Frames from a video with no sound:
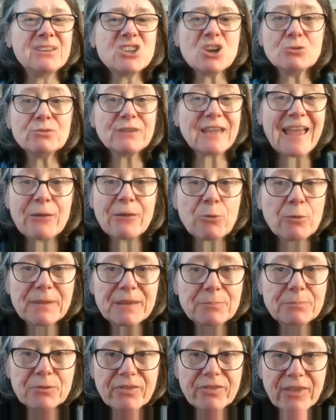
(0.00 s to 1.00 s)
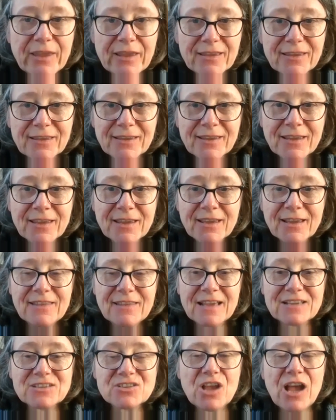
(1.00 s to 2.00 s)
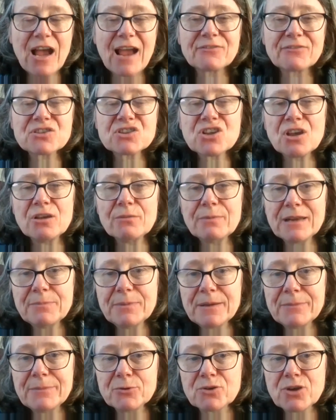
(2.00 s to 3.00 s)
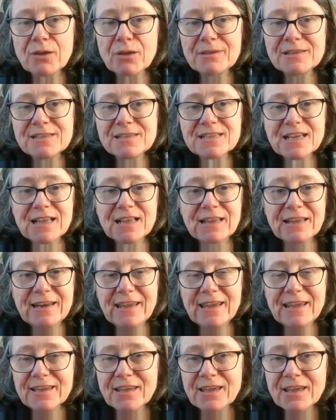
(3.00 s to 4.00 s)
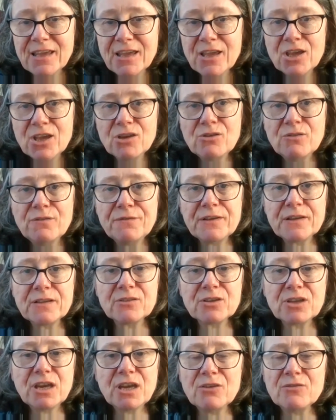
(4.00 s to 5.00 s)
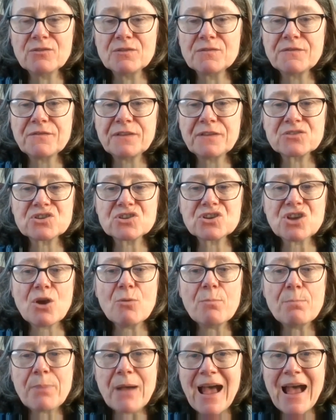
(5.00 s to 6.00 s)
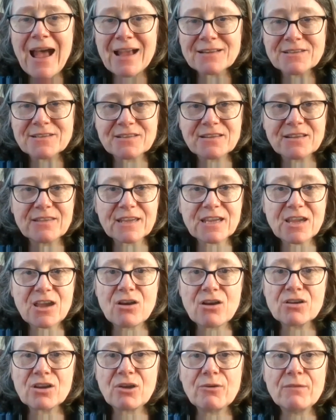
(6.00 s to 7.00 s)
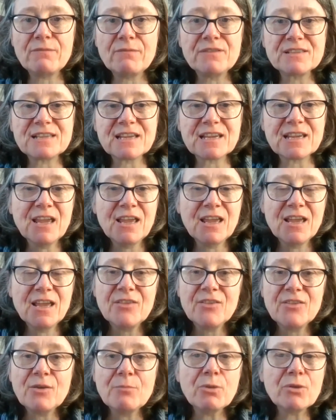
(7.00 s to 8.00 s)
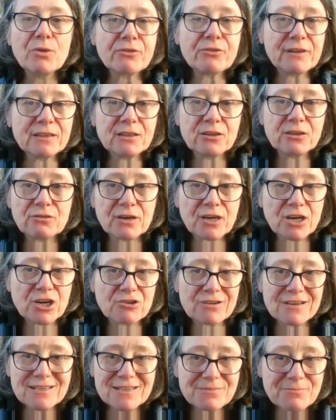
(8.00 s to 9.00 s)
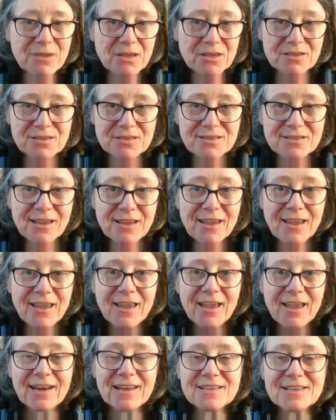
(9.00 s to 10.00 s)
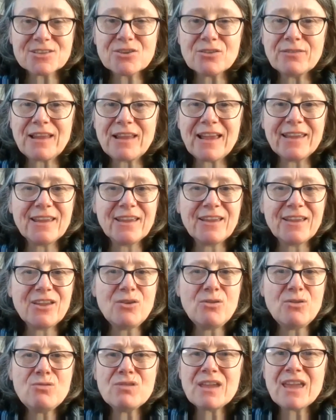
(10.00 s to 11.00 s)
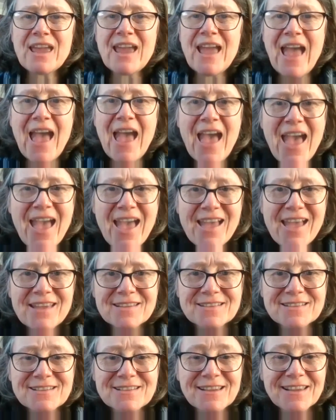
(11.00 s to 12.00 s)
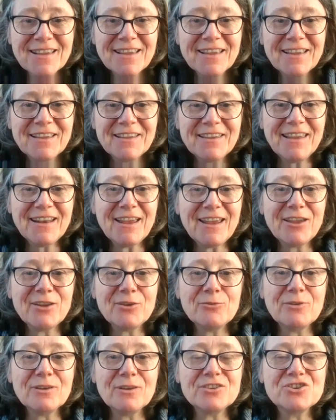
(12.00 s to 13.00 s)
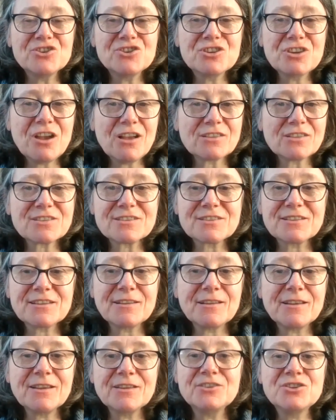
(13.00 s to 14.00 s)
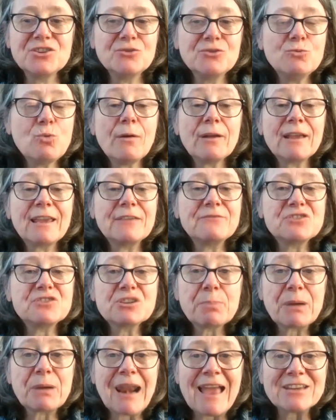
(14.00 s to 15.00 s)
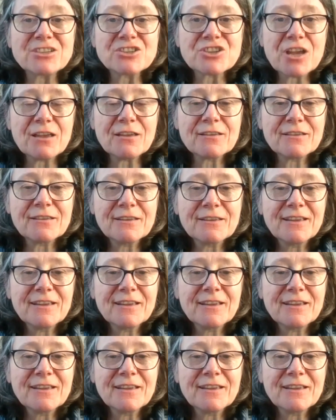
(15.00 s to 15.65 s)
they don't care what people think that's i have so many people who come into clinic who feel you know feel so bad that they can't go and visit their mother-in-law at christmas and it's sort of like who cares you know just do what gives you pleasure.